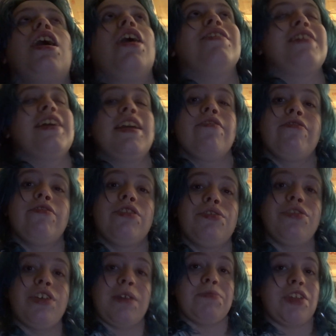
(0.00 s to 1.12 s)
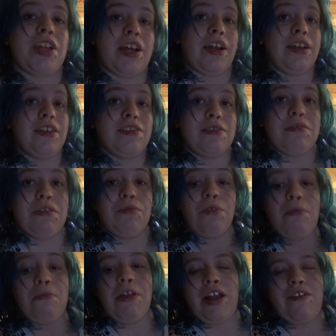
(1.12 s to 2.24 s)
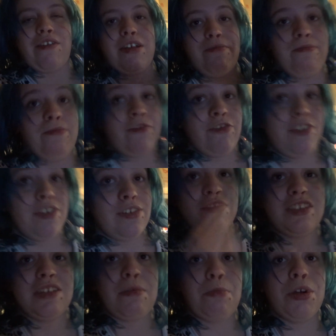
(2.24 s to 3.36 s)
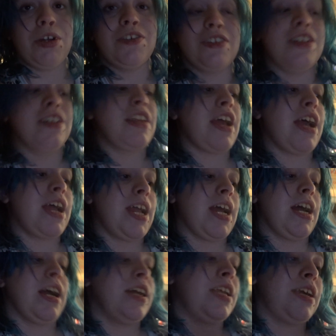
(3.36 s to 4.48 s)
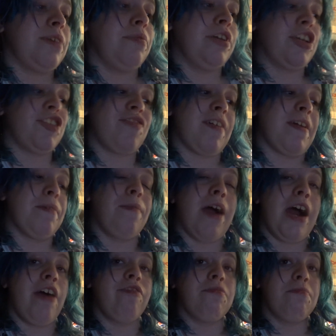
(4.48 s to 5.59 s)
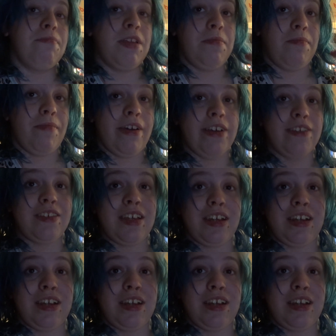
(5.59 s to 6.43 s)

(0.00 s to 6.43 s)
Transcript: I take it 4 times a day, so I'm on 1 milligram, 4 certain points in the day, and it works very well for minimizing